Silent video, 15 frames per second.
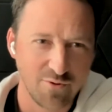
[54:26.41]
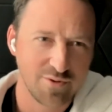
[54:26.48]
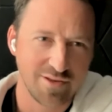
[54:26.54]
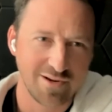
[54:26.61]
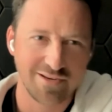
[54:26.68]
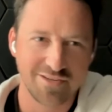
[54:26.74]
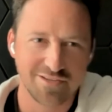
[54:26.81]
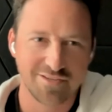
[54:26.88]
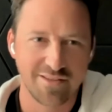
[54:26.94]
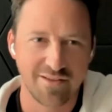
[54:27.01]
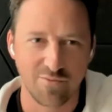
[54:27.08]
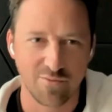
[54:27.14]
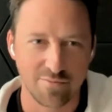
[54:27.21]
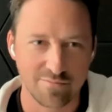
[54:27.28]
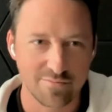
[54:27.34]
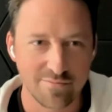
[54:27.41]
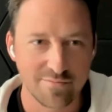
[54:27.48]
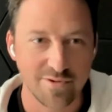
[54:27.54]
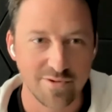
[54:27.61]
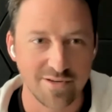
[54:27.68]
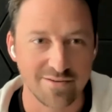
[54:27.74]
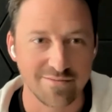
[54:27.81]
And then I just never
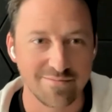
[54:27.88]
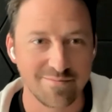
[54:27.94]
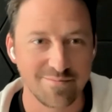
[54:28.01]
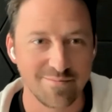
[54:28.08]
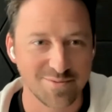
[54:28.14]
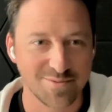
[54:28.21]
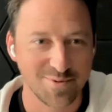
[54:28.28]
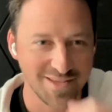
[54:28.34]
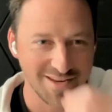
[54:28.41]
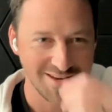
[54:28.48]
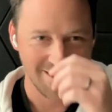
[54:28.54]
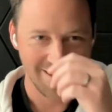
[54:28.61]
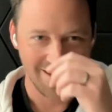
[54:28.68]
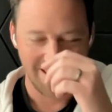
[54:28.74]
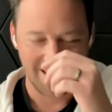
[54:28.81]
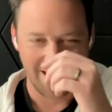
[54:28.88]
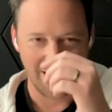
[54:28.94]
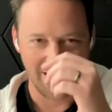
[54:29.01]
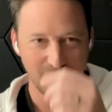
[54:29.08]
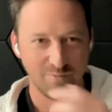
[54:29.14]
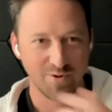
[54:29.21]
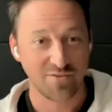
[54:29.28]
went and messed with it.
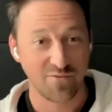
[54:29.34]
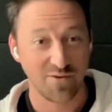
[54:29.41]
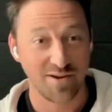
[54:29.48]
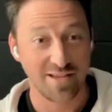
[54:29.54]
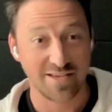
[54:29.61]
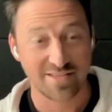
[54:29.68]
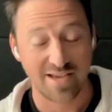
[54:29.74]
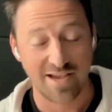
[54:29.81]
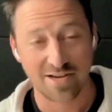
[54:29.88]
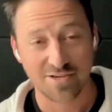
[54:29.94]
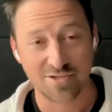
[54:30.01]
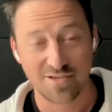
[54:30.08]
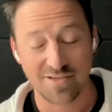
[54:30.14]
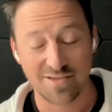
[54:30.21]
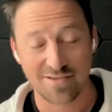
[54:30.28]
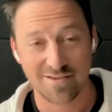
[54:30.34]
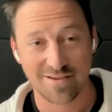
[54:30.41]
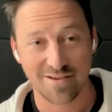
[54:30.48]
What's funny is I actually